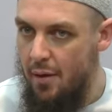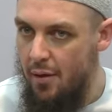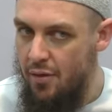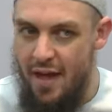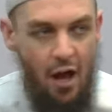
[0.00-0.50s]

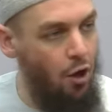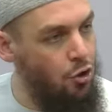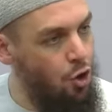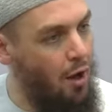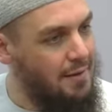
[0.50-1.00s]
they are
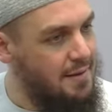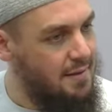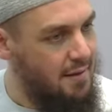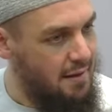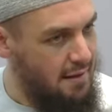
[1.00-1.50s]
not,
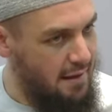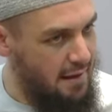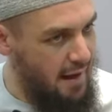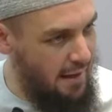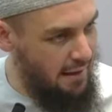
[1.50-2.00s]

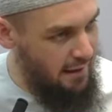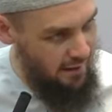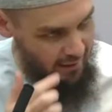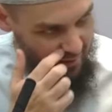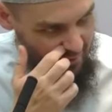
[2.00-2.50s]
yani,
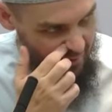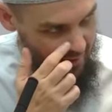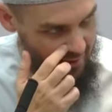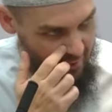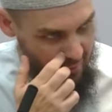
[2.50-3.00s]

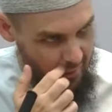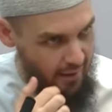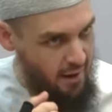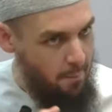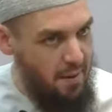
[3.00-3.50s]

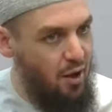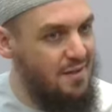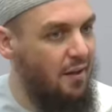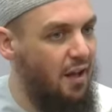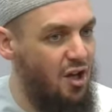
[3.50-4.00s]
because
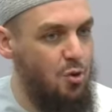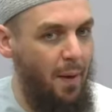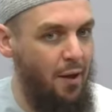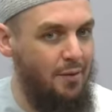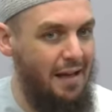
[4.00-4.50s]
Allah
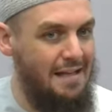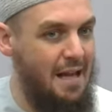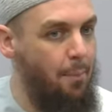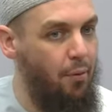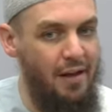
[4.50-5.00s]
subhanahu wa ta'ala
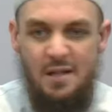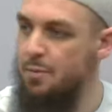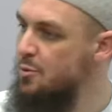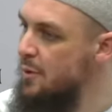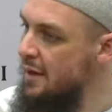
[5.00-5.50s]
separates
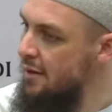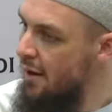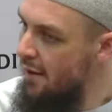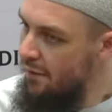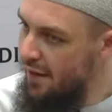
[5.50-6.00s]
between
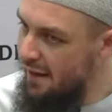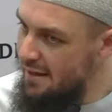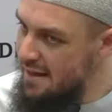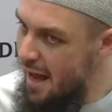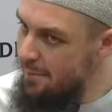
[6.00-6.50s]
the
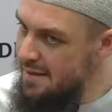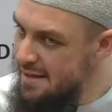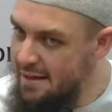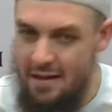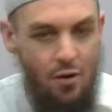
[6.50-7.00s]

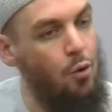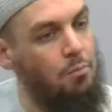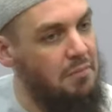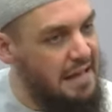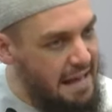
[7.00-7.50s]
Kitabiyin and the
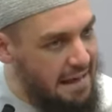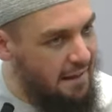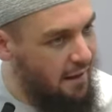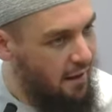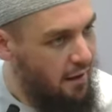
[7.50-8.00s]
Ummiyin,
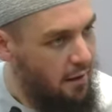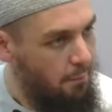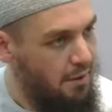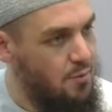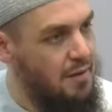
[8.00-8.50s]

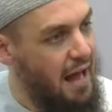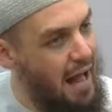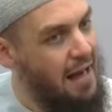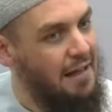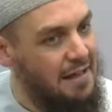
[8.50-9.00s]
between the
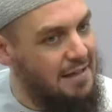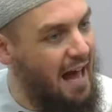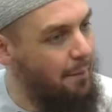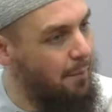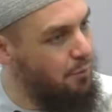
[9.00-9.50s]
Ahl
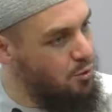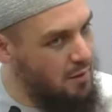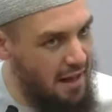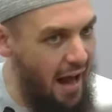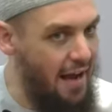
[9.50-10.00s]
Kitab and
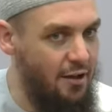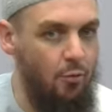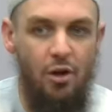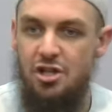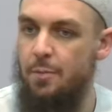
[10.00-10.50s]
between the idol
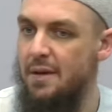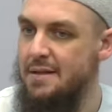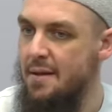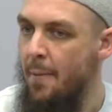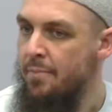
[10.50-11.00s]

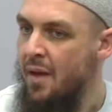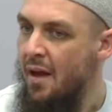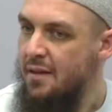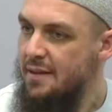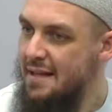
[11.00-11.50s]
worshippers.
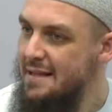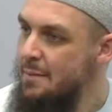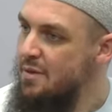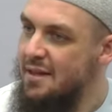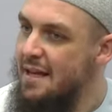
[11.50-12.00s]
They
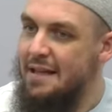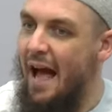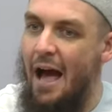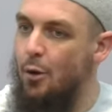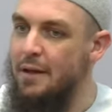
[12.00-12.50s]
seem to think that
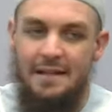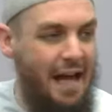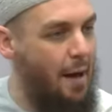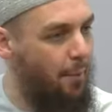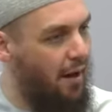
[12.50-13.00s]
Ahl
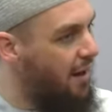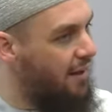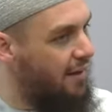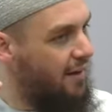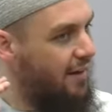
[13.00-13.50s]
Kitab are
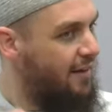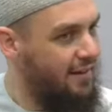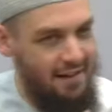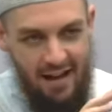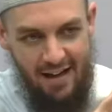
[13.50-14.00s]

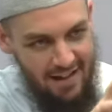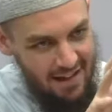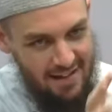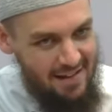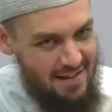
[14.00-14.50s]

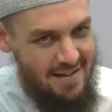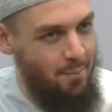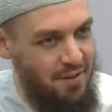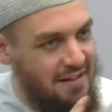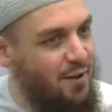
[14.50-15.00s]

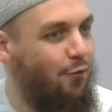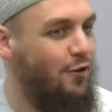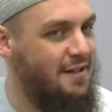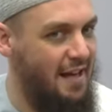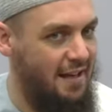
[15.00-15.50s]
something different.